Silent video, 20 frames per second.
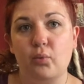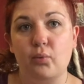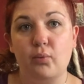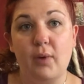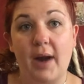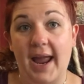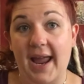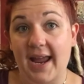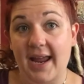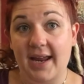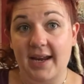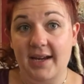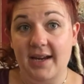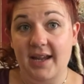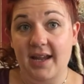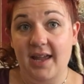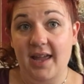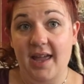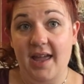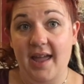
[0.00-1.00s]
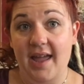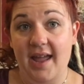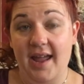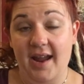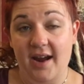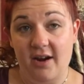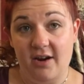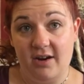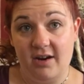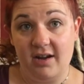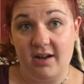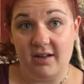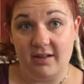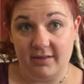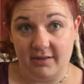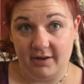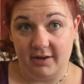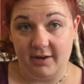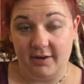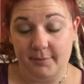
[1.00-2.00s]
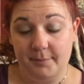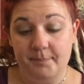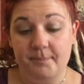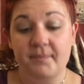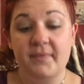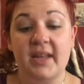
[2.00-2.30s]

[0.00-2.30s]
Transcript: red hair color